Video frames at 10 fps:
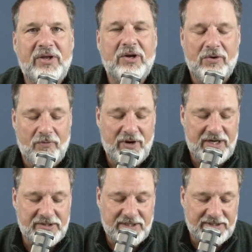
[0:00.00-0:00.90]
When
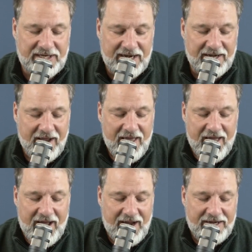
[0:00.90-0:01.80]
he says,
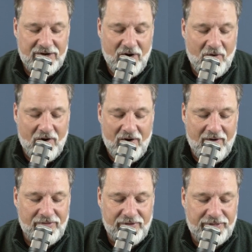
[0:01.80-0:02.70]
I know
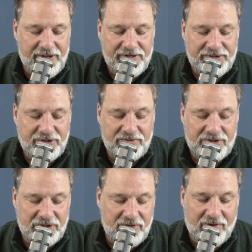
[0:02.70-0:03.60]
all the things you
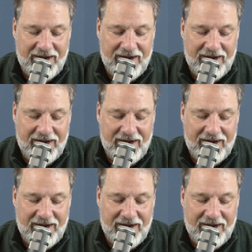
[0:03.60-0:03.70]
do.